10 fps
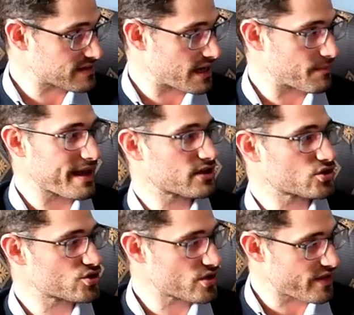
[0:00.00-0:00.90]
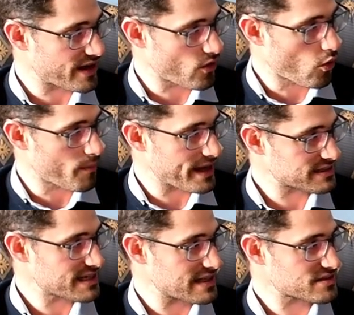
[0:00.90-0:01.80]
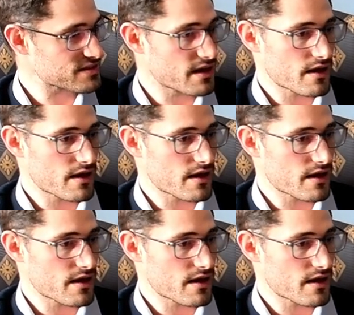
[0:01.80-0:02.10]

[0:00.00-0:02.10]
and making sure that it all makes sense.